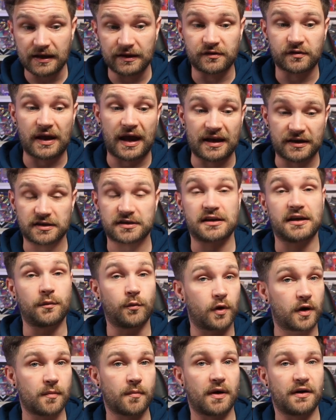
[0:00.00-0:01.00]
is actually
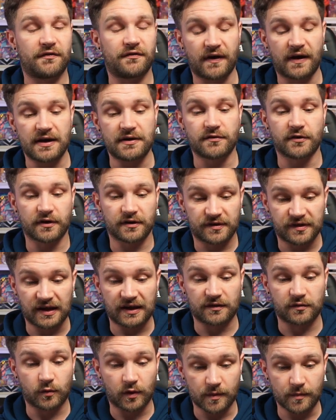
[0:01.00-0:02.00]
one of my favorite
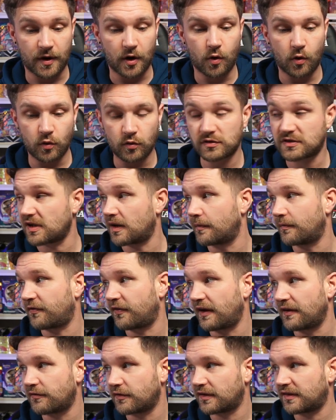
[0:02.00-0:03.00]
sets, one of my all-time
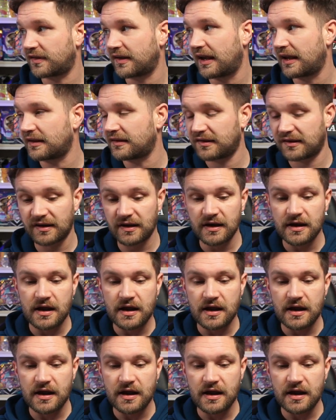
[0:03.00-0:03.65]
favorite sets.